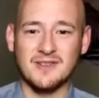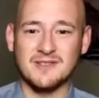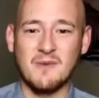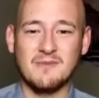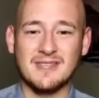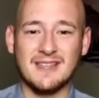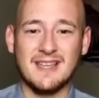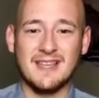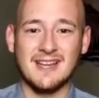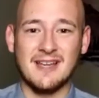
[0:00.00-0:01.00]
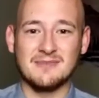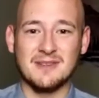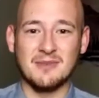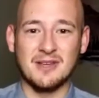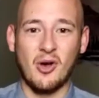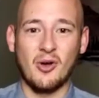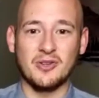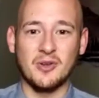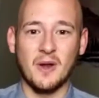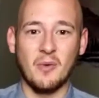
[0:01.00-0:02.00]
because when was the last time somebody
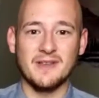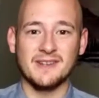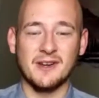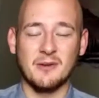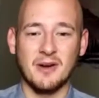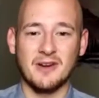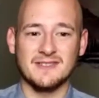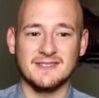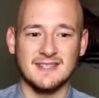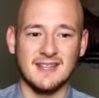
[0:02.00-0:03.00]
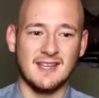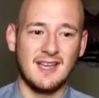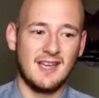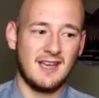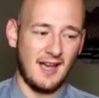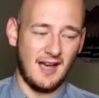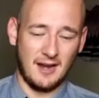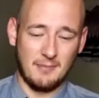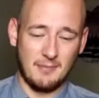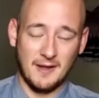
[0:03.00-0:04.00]
called you and it wasn't an emergency? And I
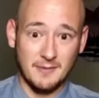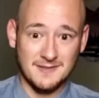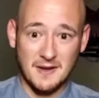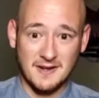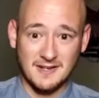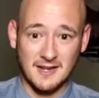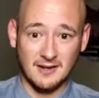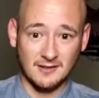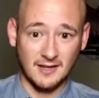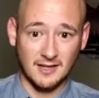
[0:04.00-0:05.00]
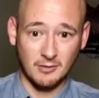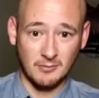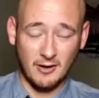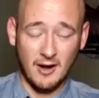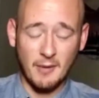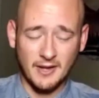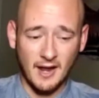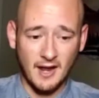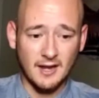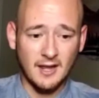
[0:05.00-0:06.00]
pick up expecting to hear, like, you know, my grandma
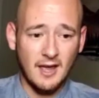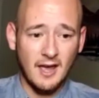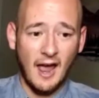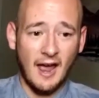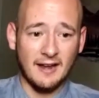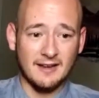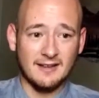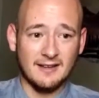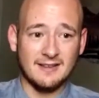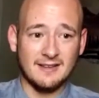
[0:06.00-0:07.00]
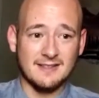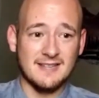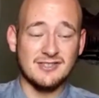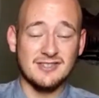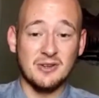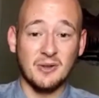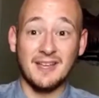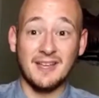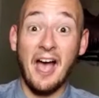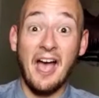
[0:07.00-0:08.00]
died. And instead it's just no,
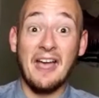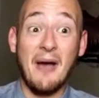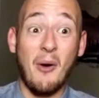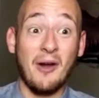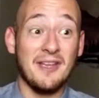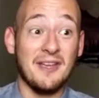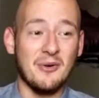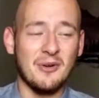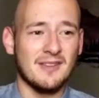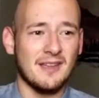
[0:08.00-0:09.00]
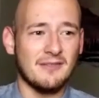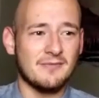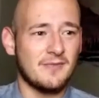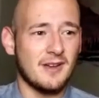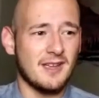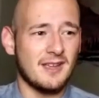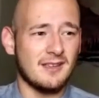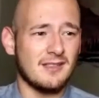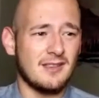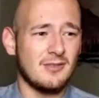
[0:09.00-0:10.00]
like, hi, how are you? And like, fucking,
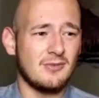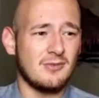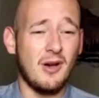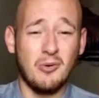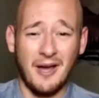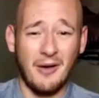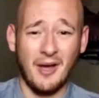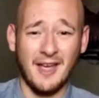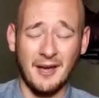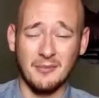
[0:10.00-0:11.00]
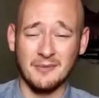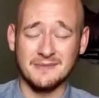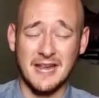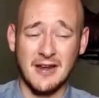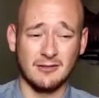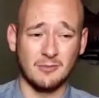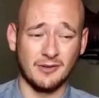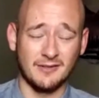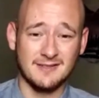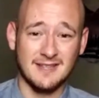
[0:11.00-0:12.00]
you know how I am. I'm
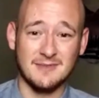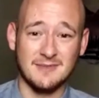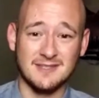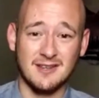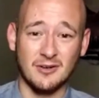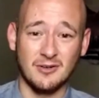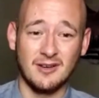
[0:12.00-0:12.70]
terrible. Same as you.